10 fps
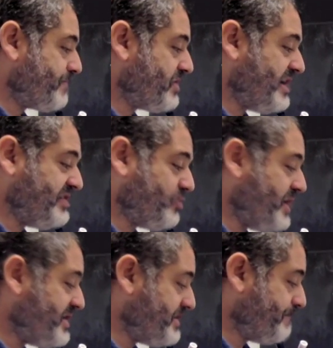
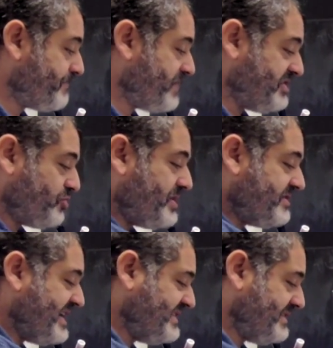chi-square
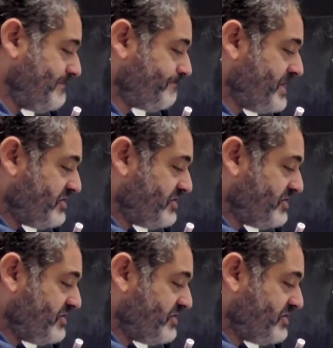test.